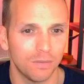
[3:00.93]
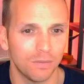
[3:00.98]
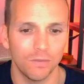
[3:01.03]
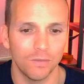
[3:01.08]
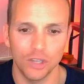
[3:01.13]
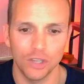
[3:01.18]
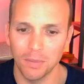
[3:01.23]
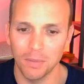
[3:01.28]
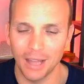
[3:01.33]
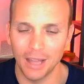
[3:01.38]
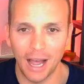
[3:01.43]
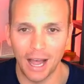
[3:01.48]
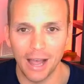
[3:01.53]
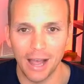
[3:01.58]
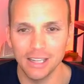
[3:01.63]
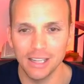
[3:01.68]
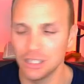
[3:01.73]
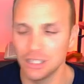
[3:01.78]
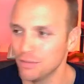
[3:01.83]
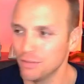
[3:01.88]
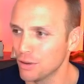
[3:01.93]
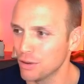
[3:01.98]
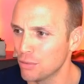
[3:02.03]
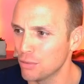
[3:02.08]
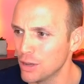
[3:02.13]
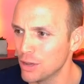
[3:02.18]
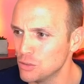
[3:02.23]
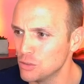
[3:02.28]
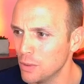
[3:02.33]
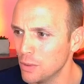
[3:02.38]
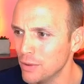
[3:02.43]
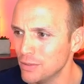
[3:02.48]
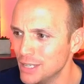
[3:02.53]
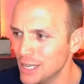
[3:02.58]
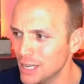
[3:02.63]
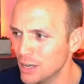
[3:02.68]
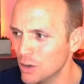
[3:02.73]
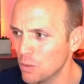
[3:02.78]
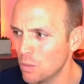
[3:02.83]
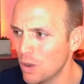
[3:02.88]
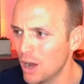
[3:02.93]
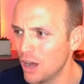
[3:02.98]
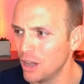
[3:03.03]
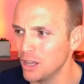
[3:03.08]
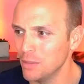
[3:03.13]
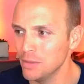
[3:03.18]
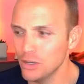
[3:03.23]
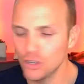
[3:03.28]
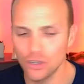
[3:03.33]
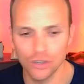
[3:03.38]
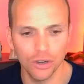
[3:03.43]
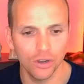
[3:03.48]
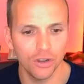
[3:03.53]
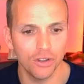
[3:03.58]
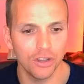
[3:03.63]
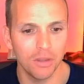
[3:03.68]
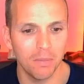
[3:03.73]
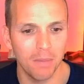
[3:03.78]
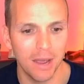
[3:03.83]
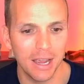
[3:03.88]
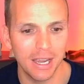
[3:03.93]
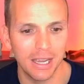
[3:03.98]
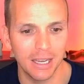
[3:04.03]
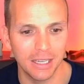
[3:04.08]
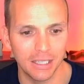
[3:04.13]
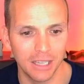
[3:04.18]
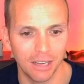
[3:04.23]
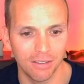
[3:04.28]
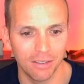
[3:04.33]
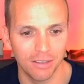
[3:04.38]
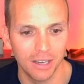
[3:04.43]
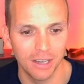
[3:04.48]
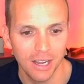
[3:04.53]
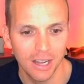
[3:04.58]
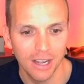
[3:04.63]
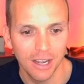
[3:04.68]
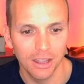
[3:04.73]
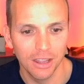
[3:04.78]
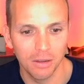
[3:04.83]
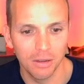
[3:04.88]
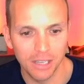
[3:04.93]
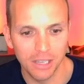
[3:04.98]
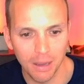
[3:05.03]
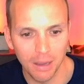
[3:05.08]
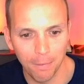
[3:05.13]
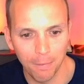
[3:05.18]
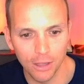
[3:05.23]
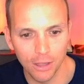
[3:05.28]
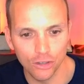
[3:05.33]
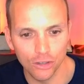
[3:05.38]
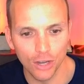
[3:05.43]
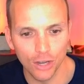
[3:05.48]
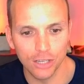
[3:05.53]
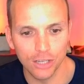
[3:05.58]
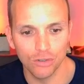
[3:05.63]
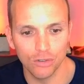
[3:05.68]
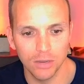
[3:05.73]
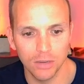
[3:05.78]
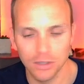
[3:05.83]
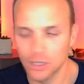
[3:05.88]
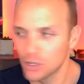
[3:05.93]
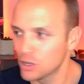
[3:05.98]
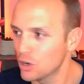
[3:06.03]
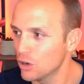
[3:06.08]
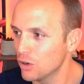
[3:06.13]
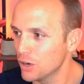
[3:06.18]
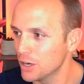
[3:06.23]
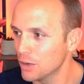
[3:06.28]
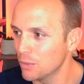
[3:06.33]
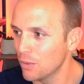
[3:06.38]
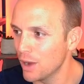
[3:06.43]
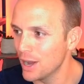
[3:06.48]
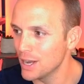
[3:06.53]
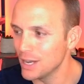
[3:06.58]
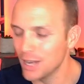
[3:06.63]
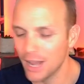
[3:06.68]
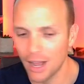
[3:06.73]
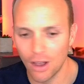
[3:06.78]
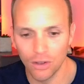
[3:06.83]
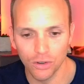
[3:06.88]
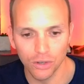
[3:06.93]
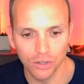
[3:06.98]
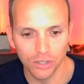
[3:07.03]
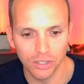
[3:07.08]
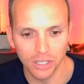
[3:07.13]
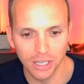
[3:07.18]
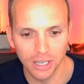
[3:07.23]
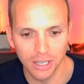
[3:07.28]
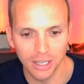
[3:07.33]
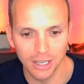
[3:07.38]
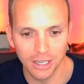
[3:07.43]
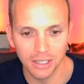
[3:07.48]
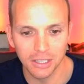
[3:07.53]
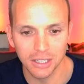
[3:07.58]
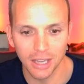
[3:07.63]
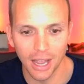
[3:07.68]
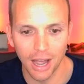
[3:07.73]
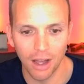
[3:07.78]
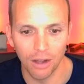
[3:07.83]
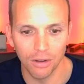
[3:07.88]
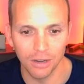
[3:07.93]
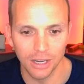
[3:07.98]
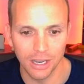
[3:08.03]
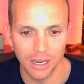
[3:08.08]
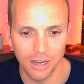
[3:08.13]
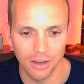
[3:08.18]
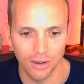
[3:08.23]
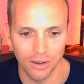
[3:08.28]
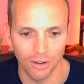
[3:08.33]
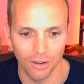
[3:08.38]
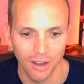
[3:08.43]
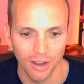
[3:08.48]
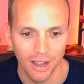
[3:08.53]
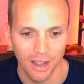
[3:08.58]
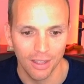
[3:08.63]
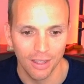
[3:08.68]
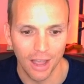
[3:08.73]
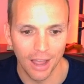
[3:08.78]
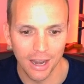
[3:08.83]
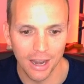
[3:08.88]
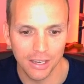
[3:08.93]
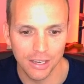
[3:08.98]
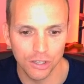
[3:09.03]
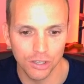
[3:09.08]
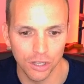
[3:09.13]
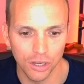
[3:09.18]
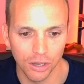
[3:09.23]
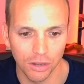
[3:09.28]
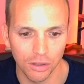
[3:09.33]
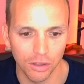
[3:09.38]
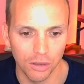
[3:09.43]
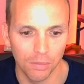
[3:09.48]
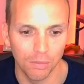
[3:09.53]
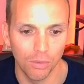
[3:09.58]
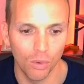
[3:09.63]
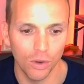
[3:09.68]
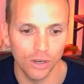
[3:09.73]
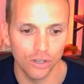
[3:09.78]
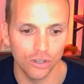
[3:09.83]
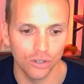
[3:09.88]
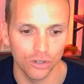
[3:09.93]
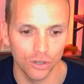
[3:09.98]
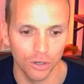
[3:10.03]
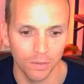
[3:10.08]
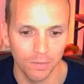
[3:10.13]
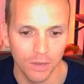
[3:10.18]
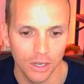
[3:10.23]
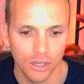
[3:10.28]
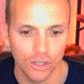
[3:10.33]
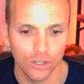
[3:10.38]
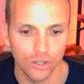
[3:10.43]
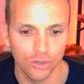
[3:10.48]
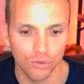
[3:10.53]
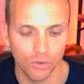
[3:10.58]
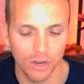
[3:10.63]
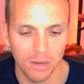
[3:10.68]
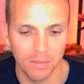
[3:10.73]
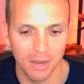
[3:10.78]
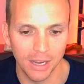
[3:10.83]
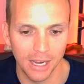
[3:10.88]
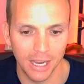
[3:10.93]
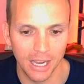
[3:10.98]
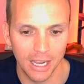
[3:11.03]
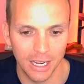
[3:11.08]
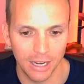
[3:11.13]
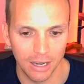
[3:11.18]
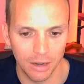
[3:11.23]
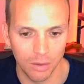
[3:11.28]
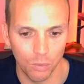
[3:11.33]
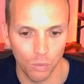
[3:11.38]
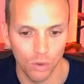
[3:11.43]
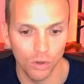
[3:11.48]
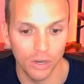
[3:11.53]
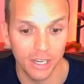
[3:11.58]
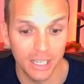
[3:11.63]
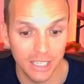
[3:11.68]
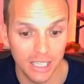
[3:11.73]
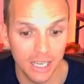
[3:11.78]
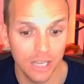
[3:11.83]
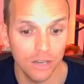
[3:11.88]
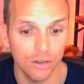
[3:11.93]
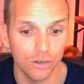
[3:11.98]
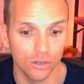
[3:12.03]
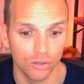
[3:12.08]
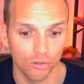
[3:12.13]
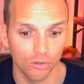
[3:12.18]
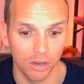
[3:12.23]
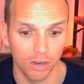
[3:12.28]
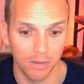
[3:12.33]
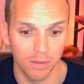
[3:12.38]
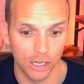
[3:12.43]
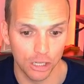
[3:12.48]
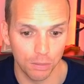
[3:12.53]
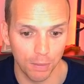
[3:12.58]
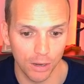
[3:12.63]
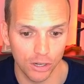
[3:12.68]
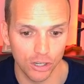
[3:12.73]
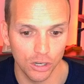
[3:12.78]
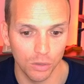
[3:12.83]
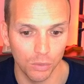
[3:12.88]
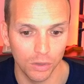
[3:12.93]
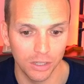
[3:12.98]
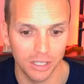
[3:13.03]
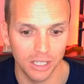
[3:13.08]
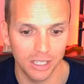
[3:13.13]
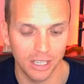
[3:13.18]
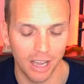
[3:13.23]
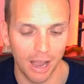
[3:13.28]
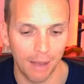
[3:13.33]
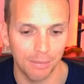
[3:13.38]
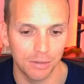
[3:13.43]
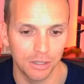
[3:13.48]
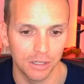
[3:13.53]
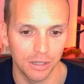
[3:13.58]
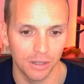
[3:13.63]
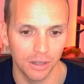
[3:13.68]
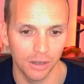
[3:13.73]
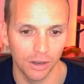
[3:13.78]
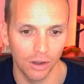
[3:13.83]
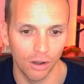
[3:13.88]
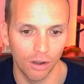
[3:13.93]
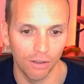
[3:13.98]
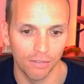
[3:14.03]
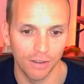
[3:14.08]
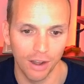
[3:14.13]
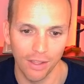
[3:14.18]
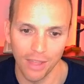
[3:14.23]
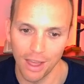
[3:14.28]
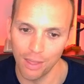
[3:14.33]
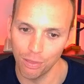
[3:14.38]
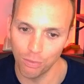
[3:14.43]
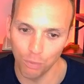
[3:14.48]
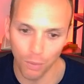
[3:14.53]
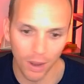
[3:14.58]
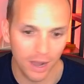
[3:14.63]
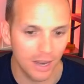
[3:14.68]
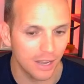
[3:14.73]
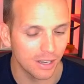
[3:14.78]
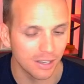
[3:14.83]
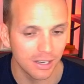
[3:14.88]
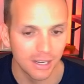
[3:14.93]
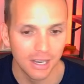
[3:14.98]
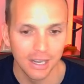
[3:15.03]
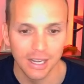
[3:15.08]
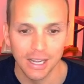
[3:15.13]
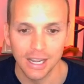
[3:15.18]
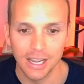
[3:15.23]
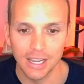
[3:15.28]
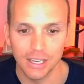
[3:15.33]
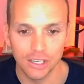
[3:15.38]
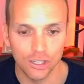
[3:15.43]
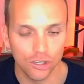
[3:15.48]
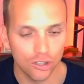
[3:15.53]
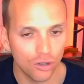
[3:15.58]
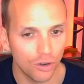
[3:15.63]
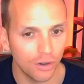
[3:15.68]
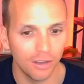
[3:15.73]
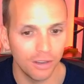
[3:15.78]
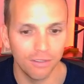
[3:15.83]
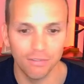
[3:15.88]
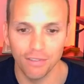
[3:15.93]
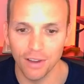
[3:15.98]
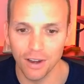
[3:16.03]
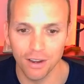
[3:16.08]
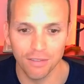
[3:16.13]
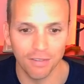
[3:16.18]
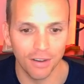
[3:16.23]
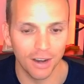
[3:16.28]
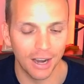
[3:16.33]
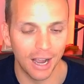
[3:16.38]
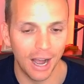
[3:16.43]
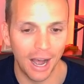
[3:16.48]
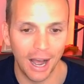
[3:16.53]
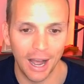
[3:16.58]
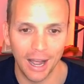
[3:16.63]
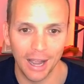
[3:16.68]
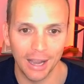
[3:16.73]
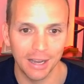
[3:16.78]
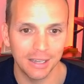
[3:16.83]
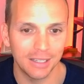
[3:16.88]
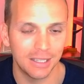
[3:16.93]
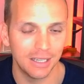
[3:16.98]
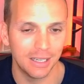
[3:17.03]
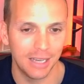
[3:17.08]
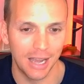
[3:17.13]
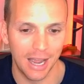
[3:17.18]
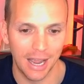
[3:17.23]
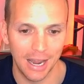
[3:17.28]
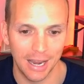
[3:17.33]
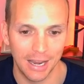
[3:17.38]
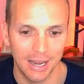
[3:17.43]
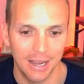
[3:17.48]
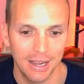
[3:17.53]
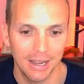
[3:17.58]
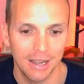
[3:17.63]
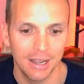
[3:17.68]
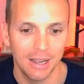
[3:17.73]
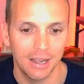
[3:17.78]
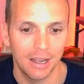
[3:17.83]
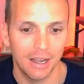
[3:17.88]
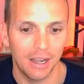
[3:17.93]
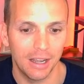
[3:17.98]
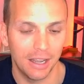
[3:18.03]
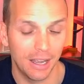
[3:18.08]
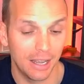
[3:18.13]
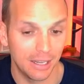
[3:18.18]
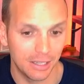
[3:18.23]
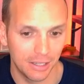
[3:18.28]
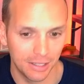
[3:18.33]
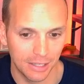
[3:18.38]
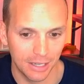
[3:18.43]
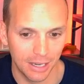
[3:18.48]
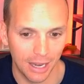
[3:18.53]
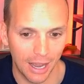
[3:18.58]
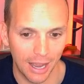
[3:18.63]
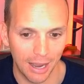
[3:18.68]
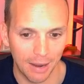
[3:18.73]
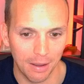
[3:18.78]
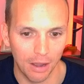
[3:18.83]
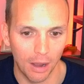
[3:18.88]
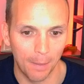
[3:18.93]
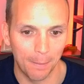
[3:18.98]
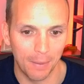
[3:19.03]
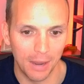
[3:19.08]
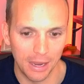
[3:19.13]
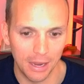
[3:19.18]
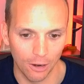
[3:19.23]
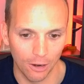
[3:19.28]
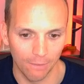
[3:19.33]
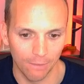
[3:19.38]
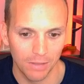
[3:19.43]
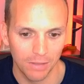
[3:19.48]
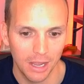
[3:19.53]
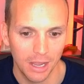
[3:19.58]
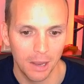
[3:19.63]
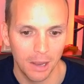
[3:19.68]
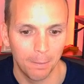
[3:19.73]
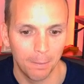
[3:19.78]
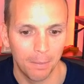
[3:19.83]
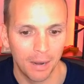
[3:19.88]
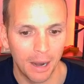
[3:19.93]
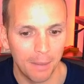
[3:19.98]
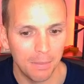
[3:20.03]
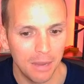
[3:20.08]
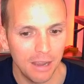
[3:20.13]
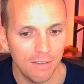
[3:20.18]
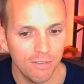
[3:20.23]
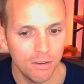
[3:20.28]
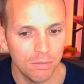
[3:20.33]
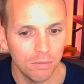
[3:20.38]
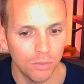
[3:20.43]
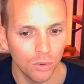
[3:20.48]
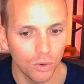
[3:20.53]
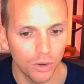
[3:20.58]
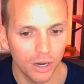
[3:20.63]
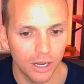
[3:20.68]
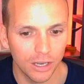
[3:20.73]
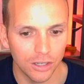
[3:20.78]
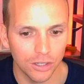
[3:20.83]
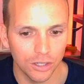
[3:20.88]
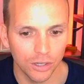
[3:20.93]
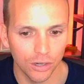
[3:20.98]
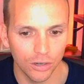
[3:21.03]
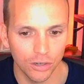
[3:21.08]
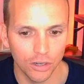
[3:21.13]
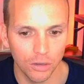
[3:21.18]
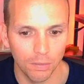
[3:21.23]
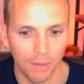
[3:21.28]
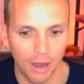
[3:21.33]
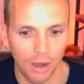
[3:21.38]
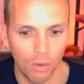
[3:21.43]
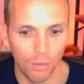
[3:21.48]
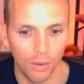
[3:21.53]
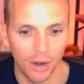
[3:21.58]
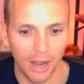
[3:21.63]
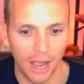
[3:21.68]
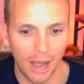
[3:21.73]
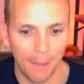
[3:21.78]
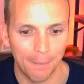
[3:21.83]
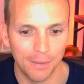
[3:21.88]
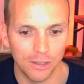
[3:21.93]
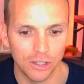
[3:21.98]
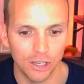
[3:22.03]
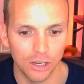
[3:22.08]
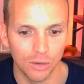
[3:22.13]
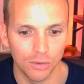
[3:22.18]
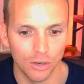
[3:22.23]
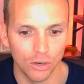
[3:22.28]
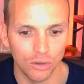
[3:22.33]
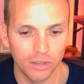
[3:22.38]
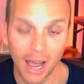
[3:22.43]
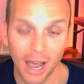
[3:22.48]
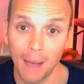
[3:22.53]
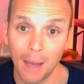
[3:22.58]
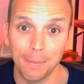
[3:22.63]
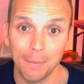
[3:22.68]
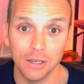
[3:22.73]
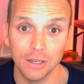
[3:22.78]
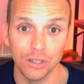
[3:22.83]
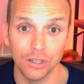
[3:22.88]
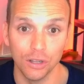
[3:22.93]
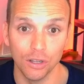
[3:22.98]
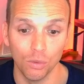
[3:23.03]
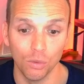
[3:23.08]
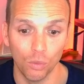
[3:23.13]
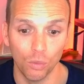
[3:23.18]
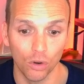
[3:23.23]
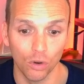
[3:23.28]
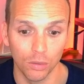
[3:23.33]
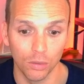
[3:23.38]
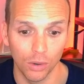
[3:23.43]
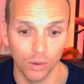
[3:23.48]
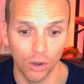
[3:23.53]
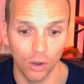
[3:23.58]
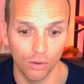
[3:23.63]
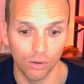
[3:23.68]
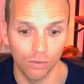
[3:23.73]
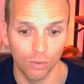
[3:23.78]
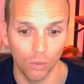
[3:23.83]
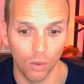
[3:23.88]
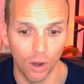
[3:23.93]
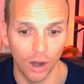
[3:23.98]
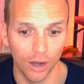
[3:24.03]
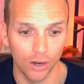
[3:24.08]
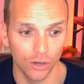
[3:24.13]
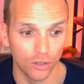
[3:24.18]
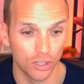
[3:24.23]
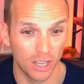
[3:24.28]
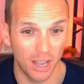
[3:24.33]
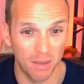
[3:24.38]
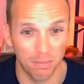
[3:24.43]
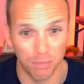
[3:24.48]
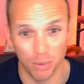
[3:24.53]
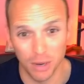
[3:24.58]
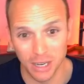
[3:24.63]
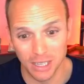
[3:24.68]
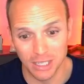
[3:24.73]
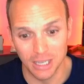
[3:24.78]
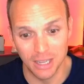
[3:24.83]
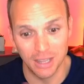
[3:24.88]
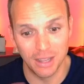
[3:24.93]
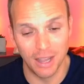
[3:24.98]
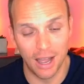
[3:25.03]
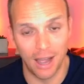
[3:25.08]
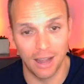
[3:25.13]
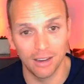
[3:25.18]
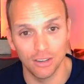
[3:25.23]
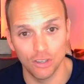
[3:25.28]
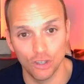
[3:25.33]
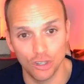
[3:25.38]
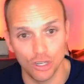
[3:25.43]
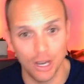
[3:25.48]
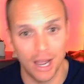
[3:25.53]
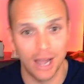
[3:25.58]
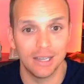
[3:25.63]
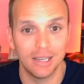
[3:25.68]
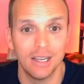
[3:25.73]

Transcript: some of the highest severe threats what we've seen in a while. Let me show you the makings of it. The dip in the jet stream is occurring right now, and you see this out here. That is the, the moisture streaming in and will continue to stream in, especially once it taps into the Gulf. Now, that threat is, is certainly very, very high today uh, into tonight up here. But I'm even more concerned about what happens here when you tap into the warm Gulf waters, and that brings in that jet.